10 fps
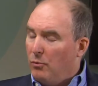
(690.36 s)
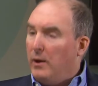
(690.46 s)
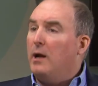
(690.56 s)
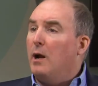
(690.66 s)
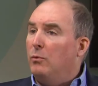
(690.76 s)
the
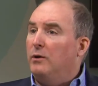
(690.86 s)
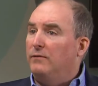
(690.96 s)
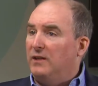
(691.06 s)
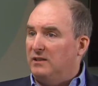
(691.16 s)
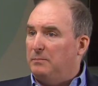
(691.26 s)
way I would
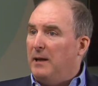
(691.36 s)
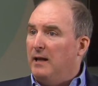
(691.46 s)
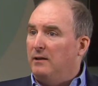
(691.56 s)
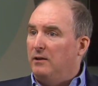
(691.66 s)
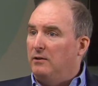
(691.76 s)
have
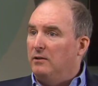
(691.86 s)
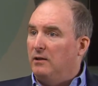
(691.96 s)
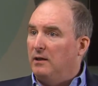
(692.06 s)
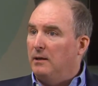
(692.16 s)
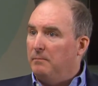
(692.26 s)
expanded
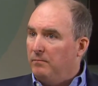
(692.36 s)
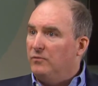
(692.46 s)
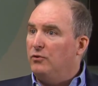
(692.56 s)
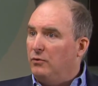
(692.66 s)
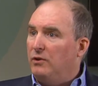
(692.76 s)

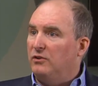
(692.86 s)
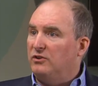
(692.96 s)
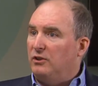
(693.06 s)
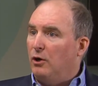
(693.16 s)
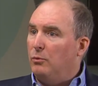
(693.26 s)
2
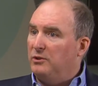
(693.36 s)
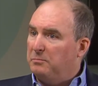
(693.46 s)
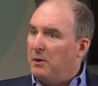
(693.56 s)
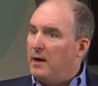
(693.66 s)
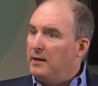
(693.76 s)
years ago was
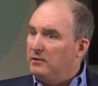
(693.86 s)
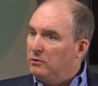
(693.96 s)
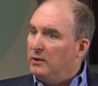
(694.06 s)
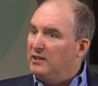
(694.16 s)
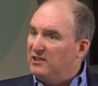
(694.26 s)
by
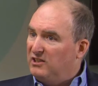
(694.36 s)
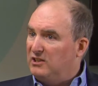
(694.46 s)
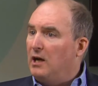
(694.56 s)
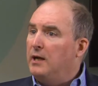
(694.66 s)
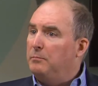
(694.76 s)
doing a
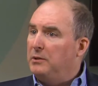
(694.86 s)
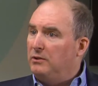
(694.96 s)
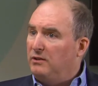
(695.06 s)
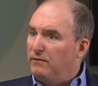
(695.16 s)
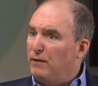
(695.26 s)
design
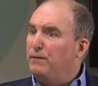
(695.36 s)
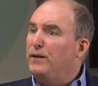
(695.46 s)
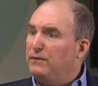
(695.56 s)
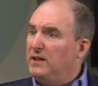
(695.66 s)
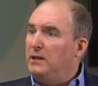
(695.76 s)
build of a
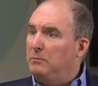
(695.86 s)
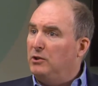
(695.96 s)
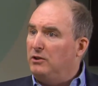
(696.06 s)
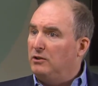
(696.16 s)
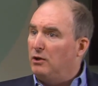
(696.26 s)
$15
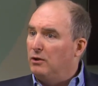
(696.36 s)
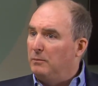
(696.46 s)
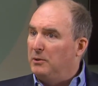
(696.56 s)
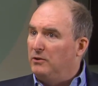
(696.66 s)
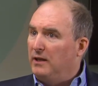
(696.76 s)
million
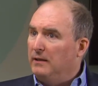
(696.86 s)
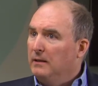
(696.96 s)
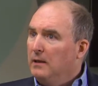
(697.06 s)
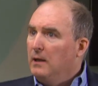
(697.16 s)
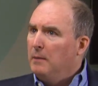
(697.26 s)
building.
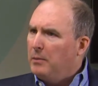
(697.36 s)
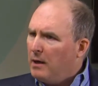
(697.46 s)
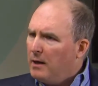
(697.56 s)
But